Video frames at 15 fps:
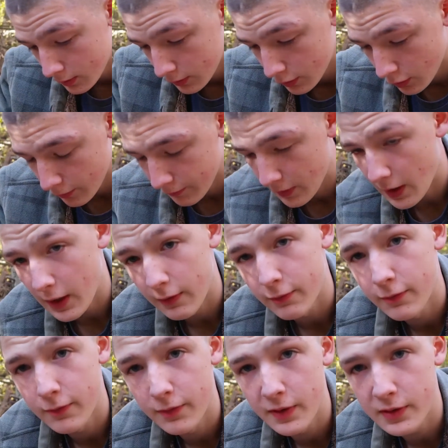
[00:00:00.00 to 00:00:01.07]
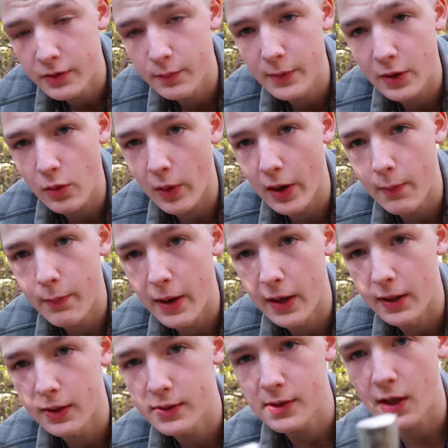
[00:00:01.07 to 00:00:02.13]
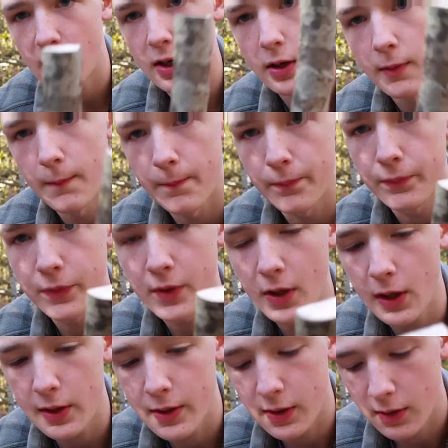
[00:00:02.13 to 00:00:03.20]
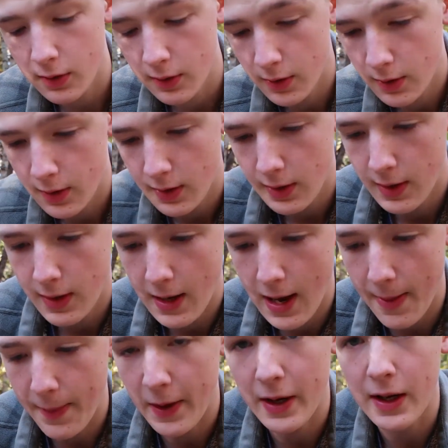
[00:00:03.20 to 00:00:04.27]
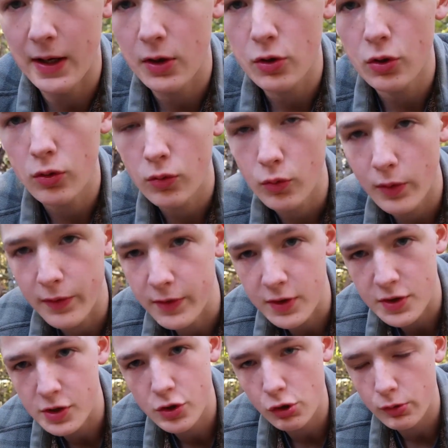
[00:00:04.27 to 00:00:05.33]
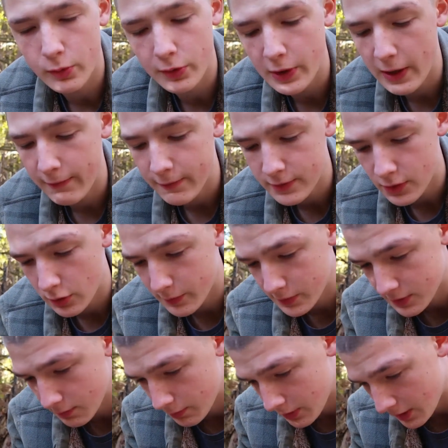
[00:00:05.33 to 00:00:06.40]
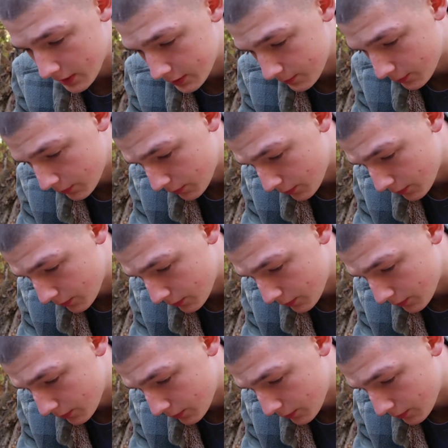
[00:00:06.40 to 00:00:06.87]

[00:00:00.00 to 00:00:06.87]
curved knife, this would be quite a pain, because cutting at that angle with just a normal knife is almost impossible.